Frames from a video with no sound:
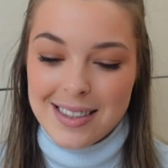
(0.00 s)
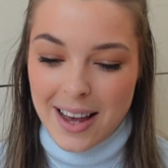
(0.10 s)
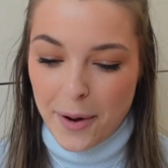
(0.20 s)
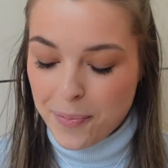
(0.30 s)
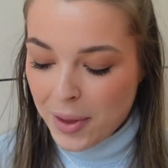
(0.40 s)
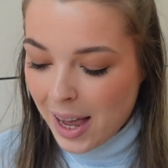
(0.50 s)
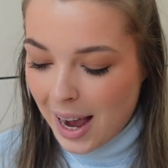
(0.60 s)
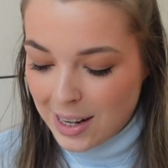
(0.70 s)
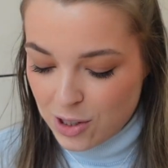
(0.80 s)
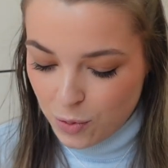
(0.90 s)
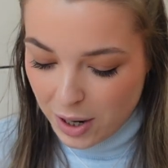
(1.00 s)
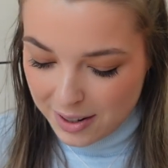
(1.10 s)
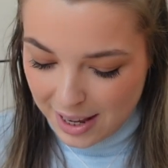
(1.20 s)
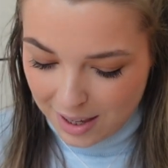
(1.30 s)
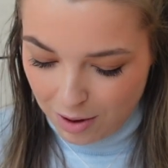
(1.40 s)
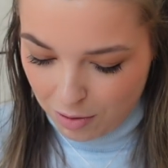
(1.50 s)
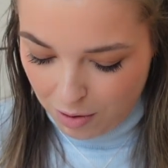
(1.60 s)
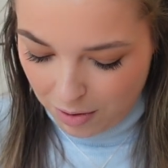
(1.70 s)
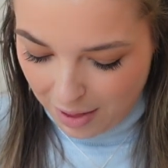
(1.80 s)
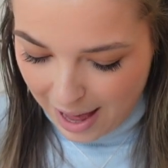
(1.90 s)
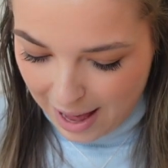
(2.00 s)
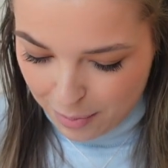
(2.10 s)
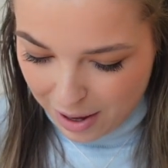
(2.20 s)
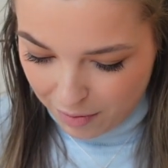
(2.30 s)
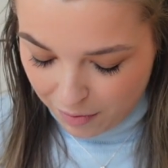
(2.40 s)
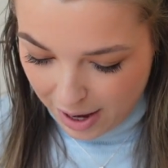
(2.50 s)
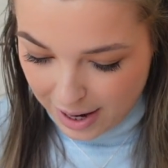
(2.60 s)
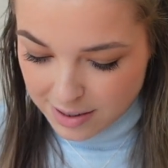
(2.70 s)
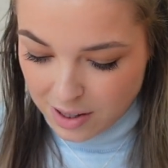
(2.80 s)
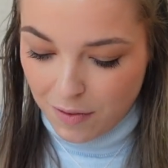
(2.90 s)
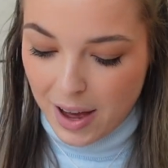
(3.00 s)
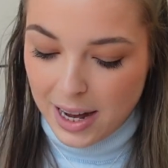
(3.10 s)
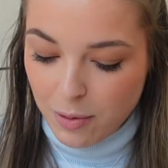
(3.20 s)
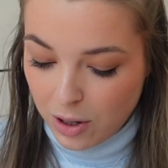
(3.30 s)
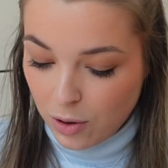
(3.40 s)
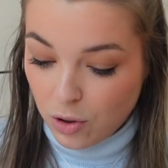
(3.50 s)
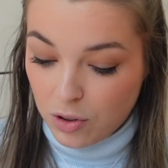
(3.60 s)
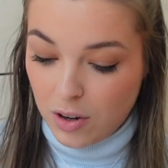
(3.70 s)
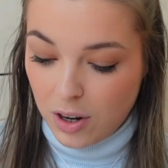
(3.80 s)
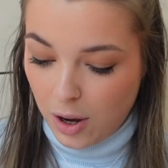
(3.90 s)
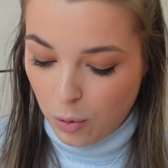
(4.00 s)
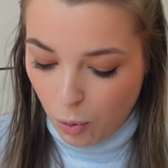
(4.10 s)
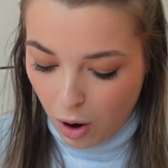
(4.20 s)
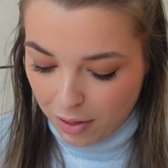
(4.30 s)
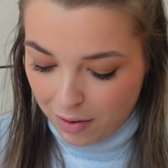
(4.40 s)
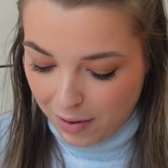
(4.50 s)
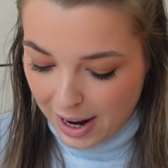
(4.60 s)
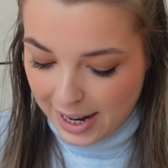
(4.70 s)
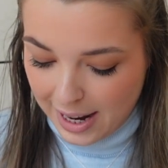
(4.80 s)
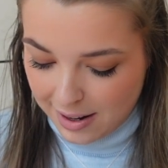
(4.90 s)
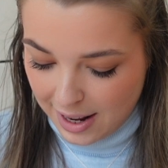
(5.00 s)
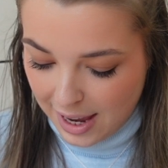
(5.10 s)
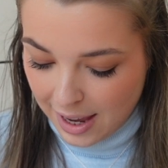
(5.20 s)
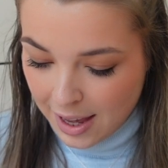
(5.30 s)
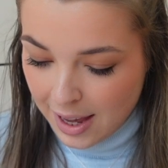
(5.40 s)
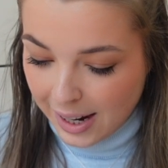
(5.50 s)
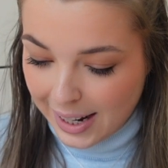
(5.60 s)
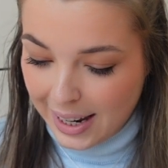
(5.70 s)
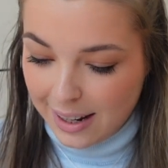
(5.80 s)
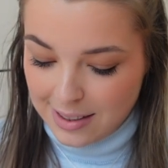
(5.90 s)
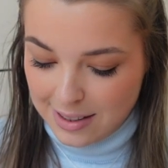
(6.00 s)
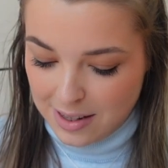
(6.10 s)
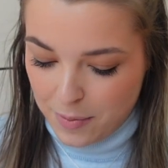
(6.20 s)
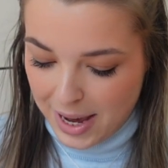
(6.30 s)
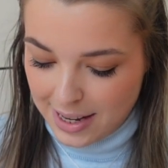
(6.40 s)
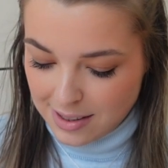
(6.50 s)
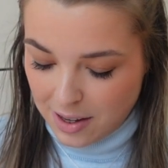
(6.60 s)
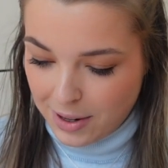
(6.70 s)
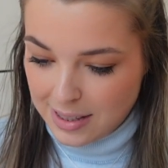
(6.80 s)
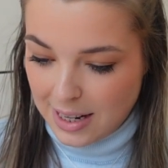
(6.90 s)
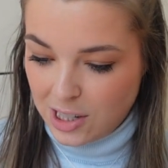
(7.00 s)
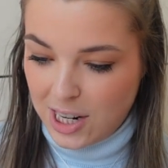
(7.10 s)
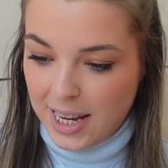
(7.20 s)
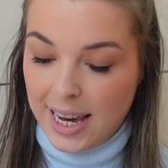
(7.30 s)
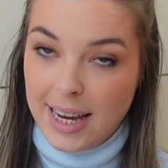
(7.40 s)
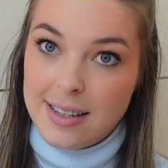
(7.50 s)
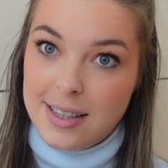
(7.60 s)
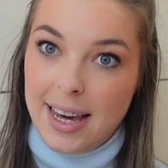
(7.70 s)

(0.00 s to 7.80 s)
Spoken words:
So I just want to take you through the app at first. So for anyone who doesn't know what the Flylady cleaning system is, so essentially it's